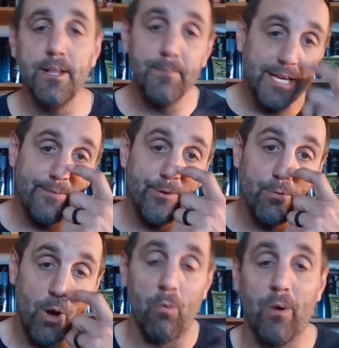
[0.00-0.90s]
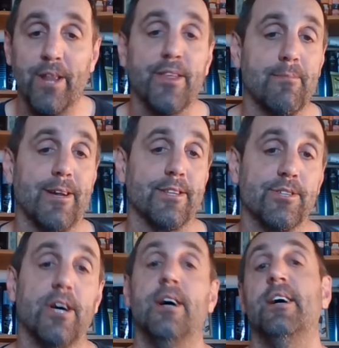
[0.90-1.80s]
Let me give you a way to think about
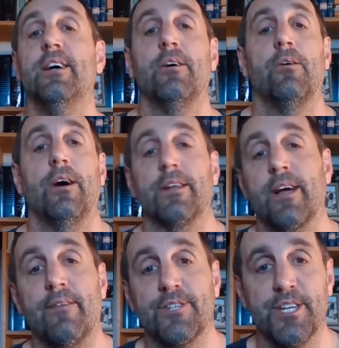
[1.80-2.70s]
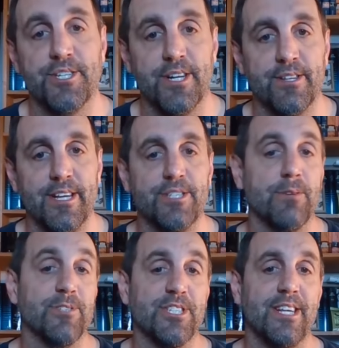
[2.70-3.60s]
this. In a conversation the other day,
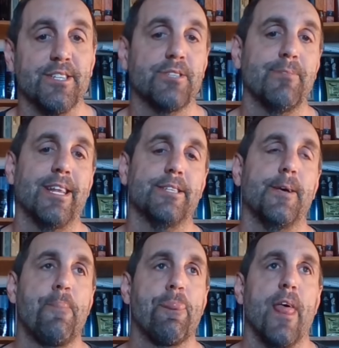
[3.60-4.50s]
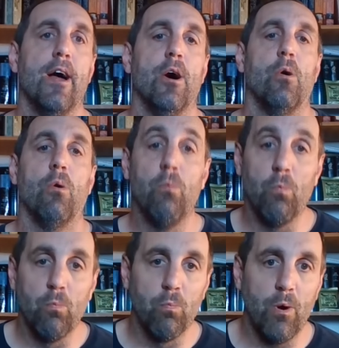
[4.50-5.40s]
someone said this to me, and I said, "Well,
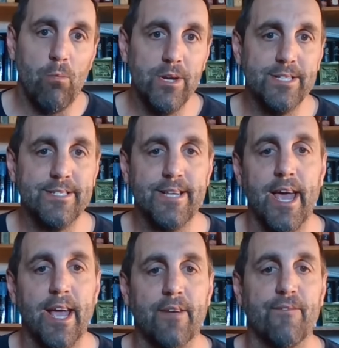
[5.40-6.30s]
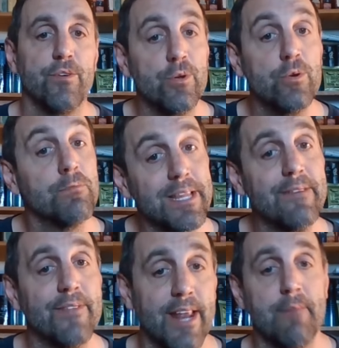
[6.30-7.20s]
what would it take for you to
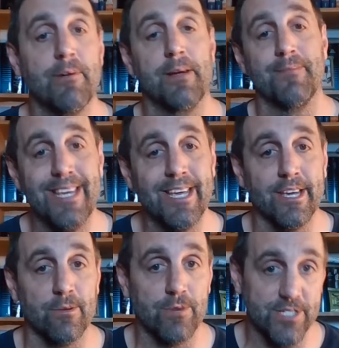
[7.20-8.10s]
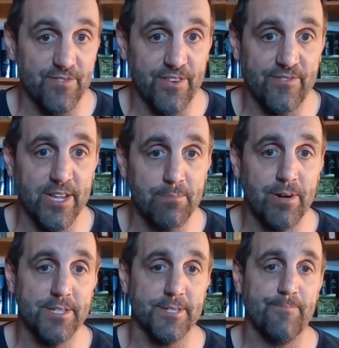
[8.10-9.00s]
believe that Abraham Lincoln was the 15th
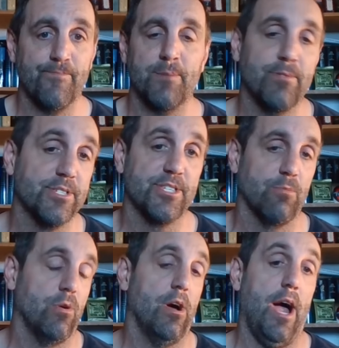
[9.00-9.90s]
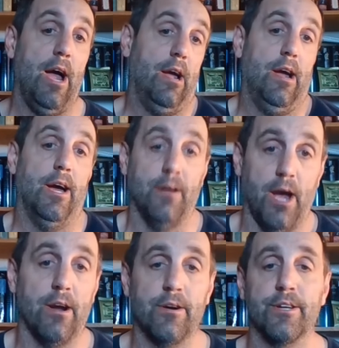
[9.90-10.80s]
president?" The person said, "Well, I
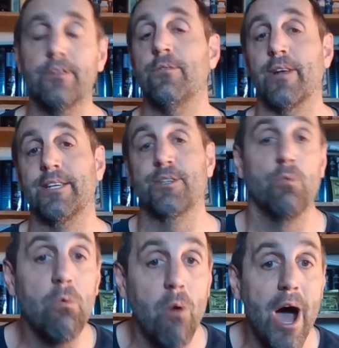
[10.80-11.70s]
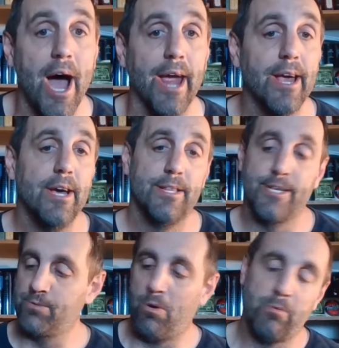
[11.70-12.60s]
already do." And I said, "Well, why?" And
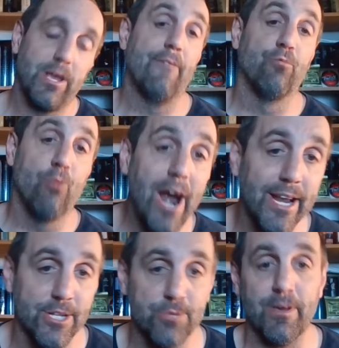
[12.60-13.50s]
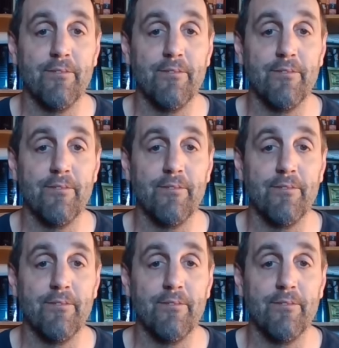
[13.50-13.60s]
they said, "Well, we have writings.